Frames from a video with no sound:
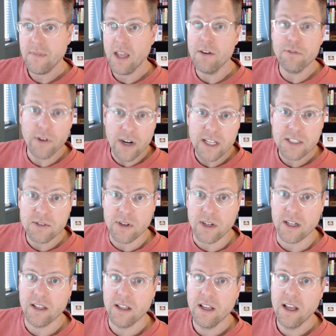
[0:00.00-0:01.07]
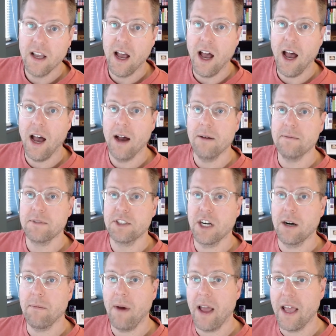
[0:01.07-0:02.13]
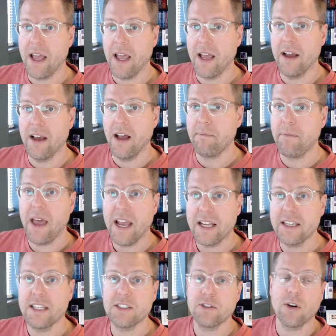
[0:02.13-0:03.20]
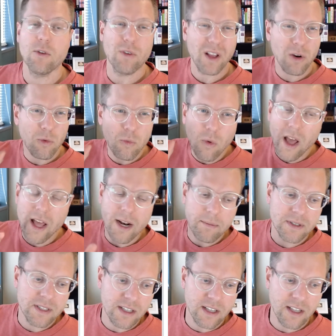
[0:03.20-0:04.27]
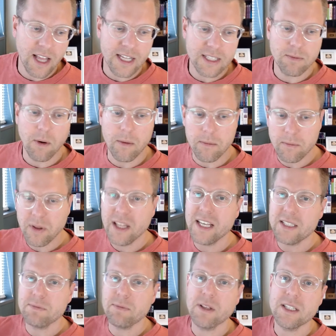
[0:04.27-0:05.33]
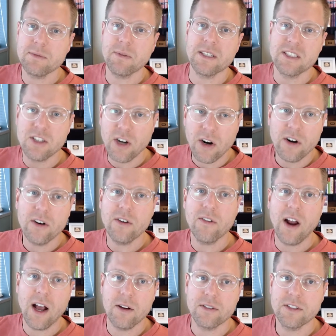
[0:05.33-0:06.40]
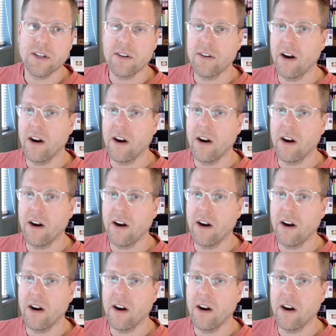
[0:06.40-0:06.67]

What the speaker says: for Israel. Jeremiah begged Israel like right up until the last moment, please, please, please, turn around.